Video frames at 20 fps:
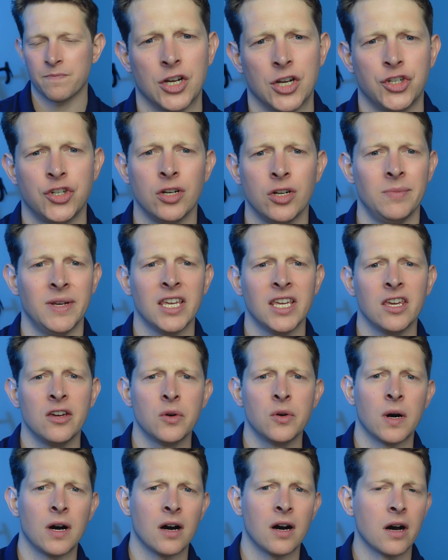Assuming
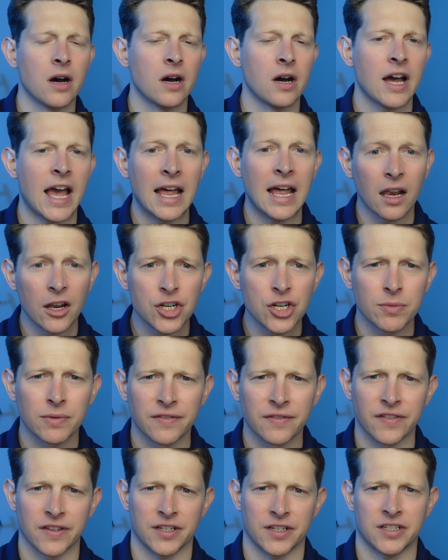you are eligible
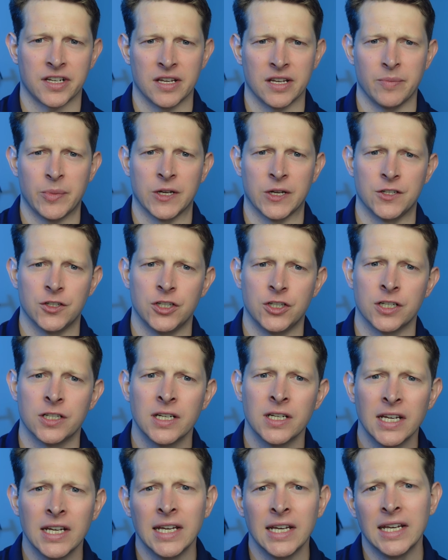for the state pension,
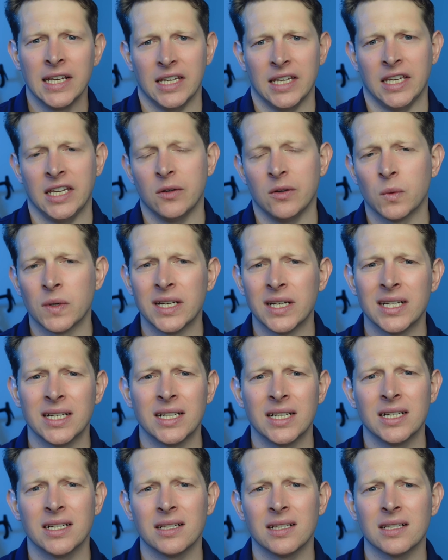it
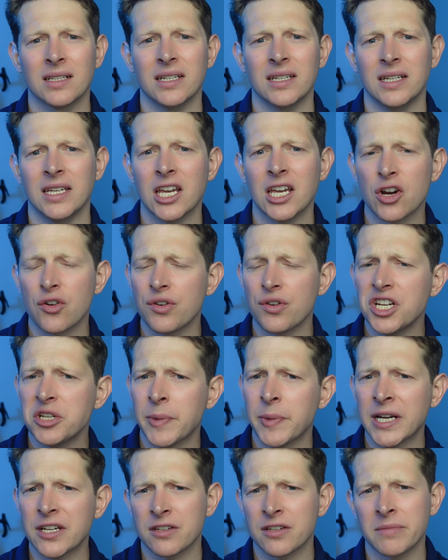will increase
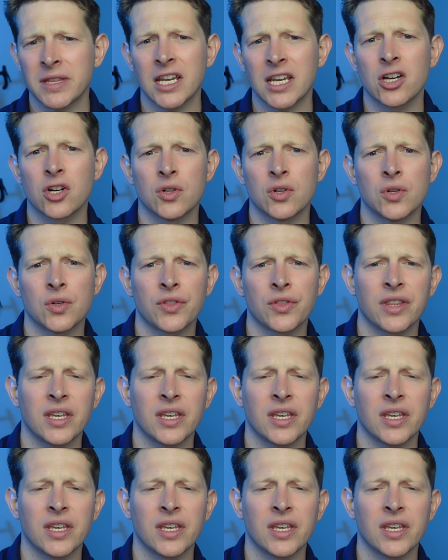by something called